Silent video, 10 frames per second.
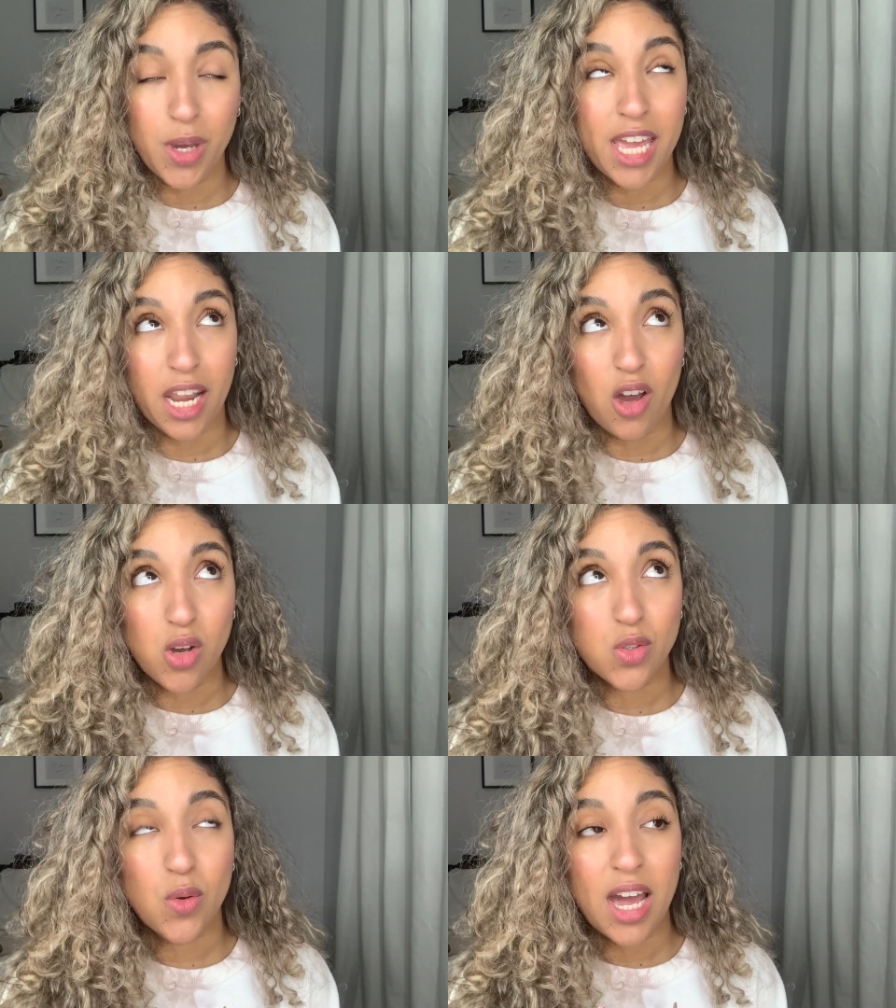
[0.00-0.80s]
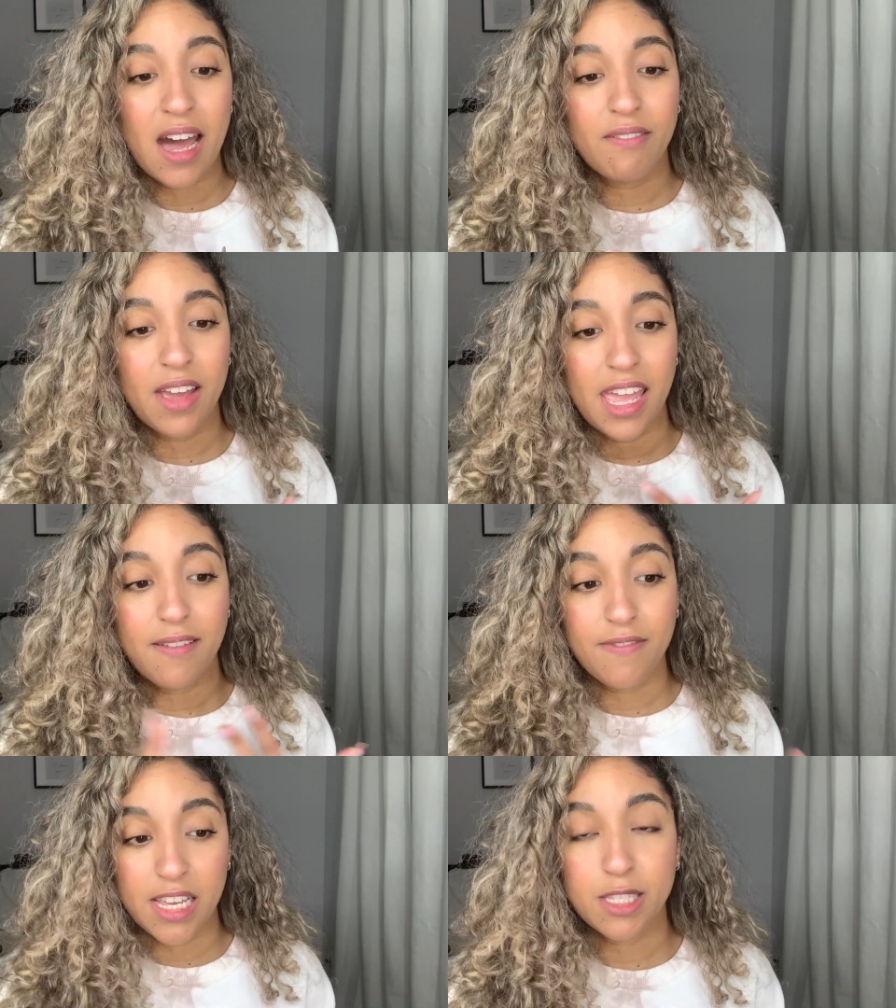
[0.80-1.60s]
And I also have a
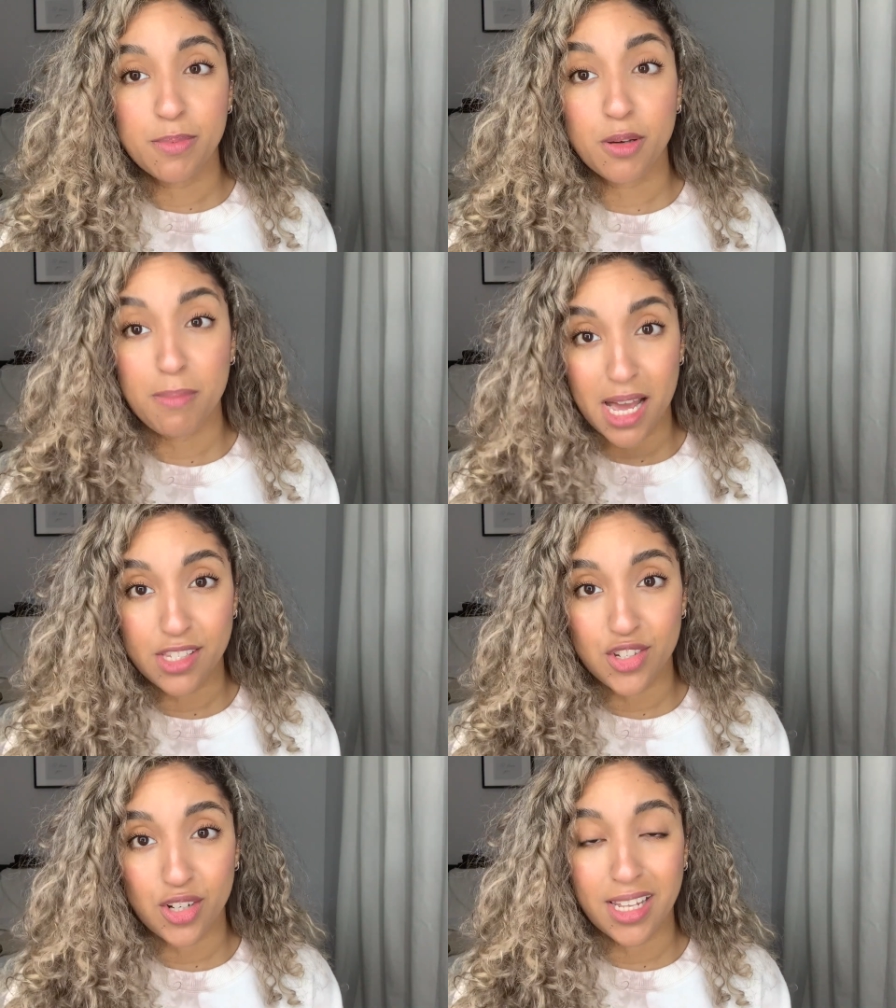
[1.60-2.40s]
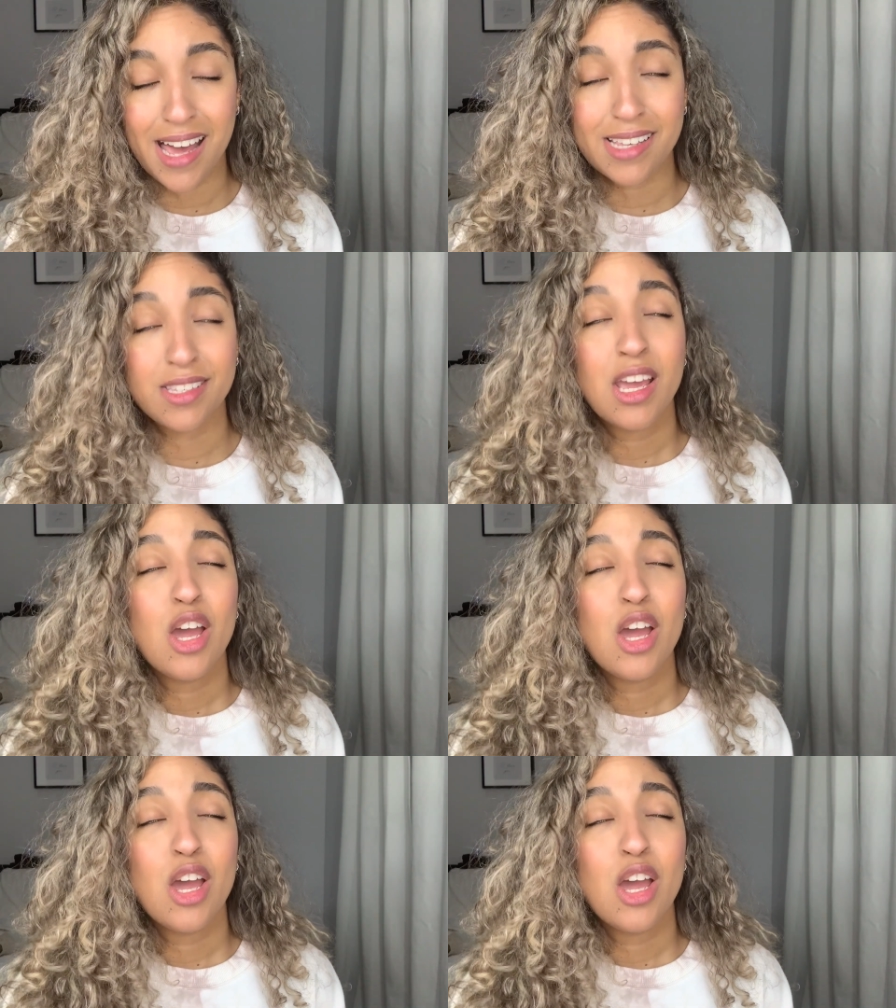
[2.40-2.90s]
Facebook masterclass